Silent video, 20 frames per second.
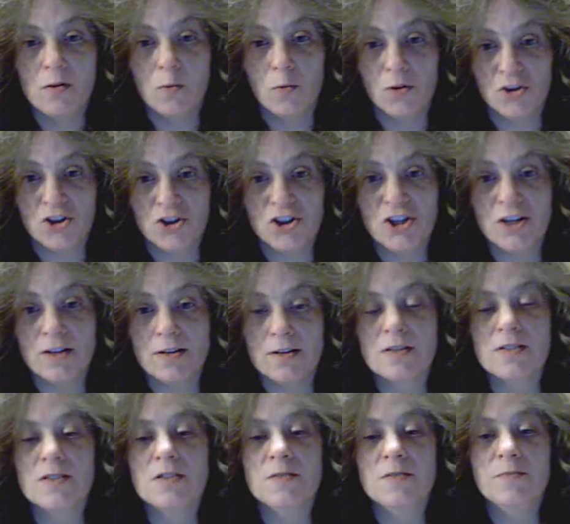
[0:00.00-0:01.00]
which
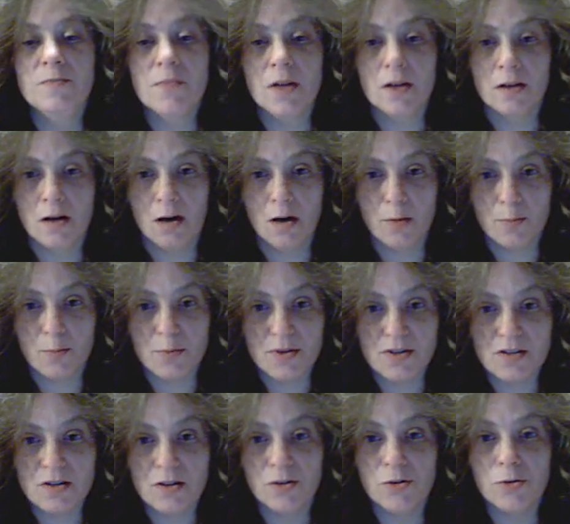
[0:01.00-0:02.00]
is
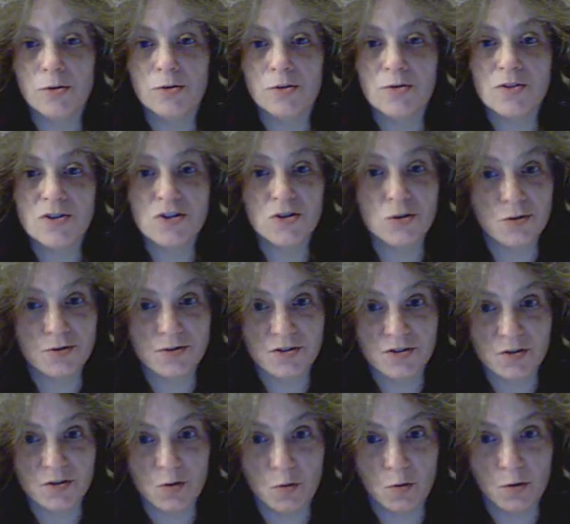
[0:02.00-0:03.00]
encompassed in your insurance
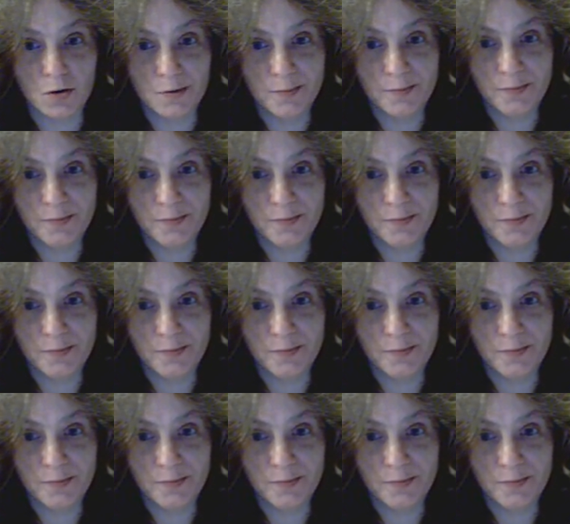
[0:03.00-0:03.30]
score.